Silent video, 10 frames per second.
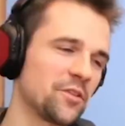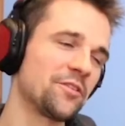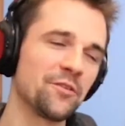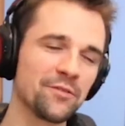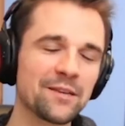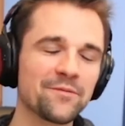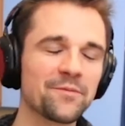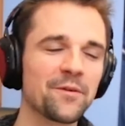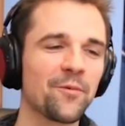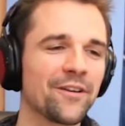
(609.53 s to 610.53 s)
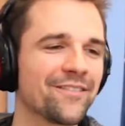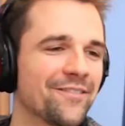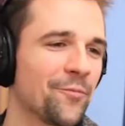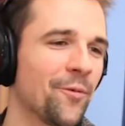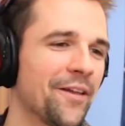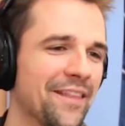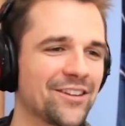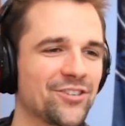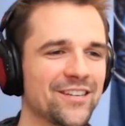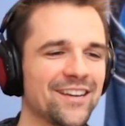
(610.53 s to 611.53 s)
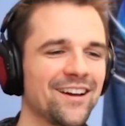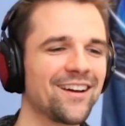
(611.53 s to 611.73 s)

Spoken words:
you seem to be one that she